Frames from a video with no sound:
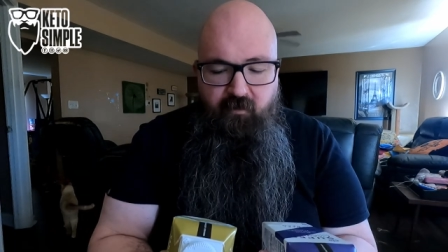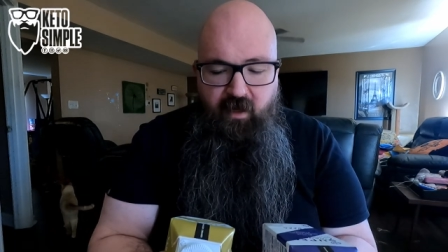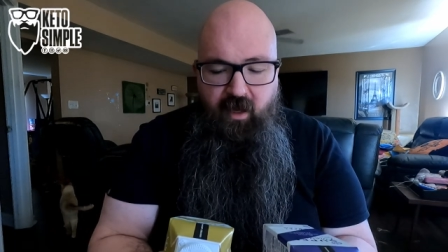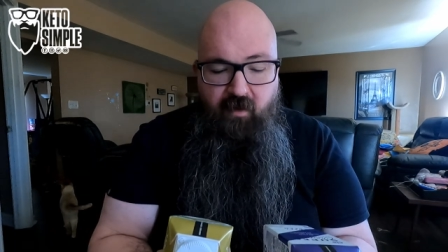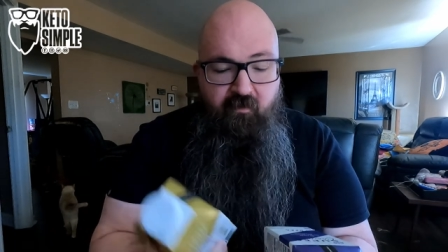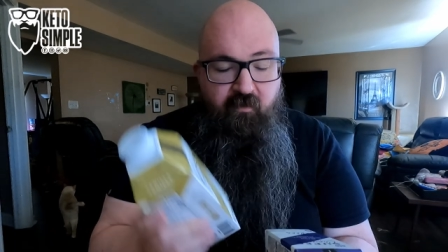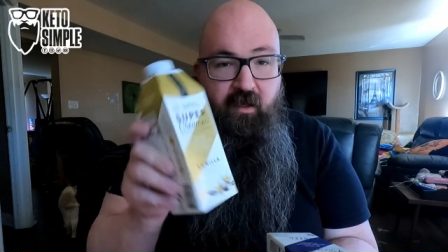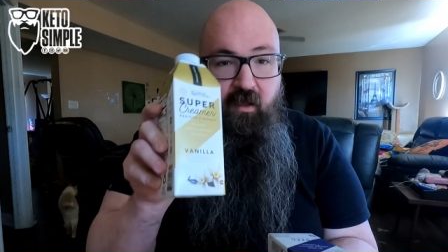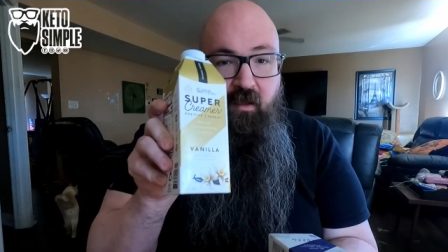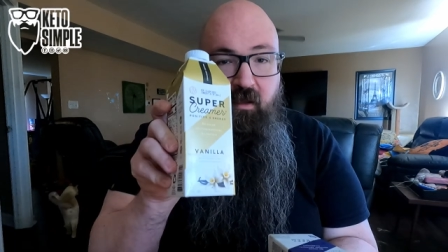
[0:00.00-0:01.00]
I have
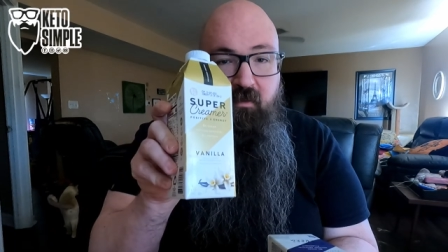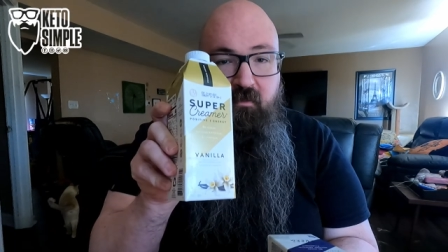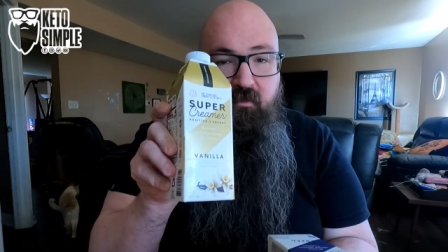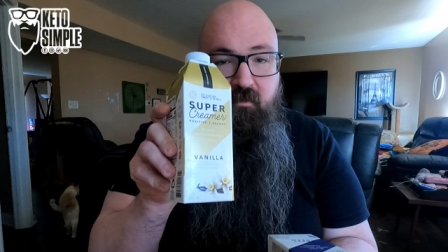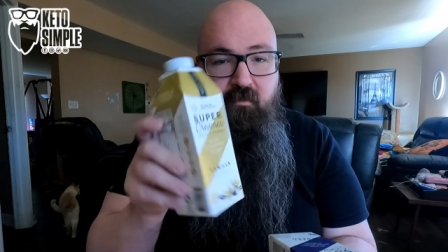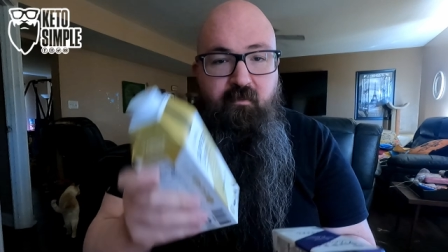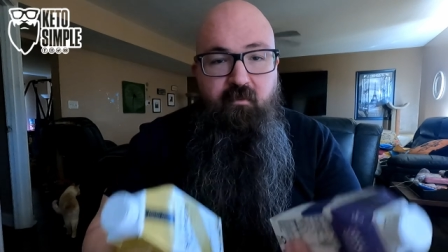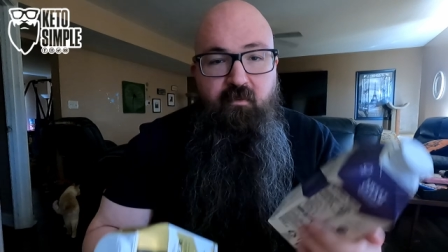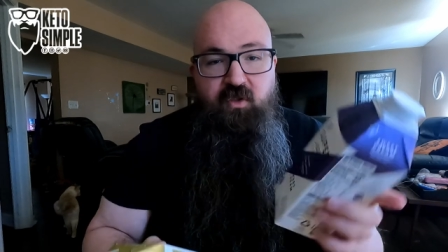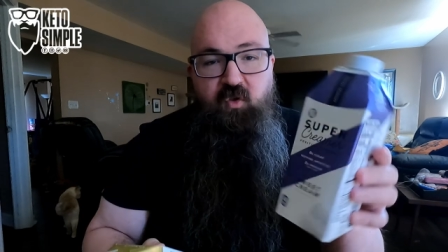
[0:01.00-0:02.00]
vanilla,
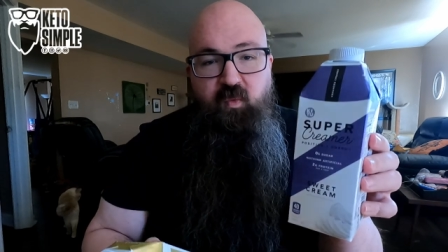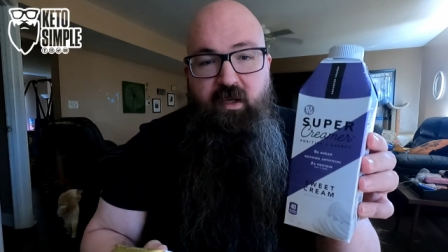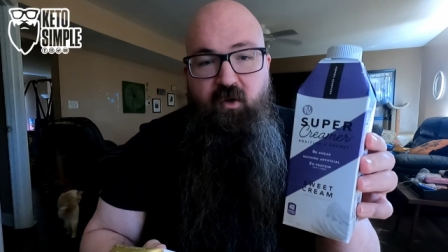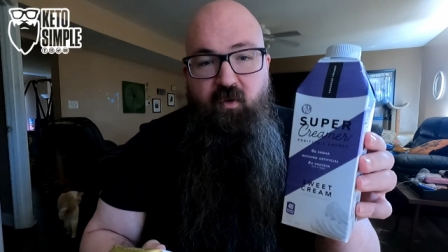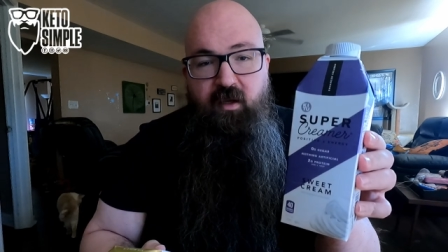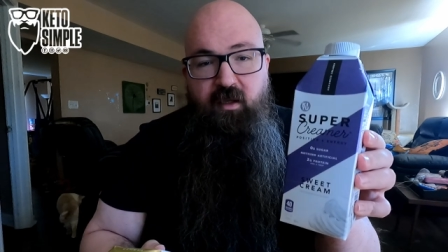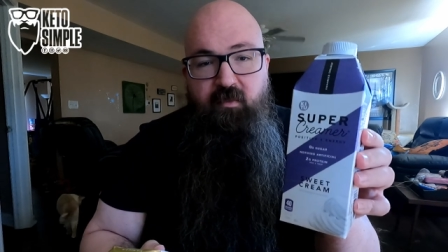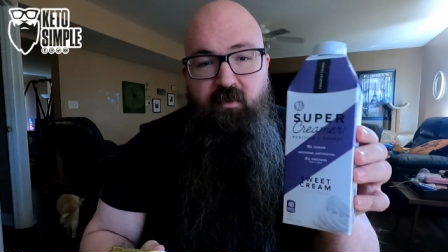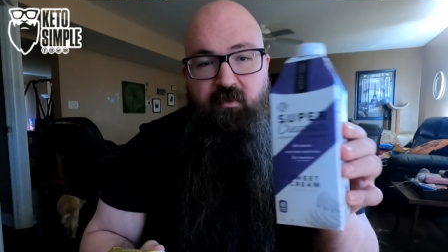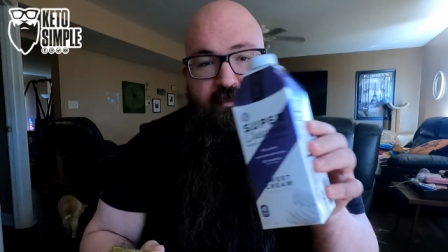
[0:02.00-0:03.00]
sweet cream,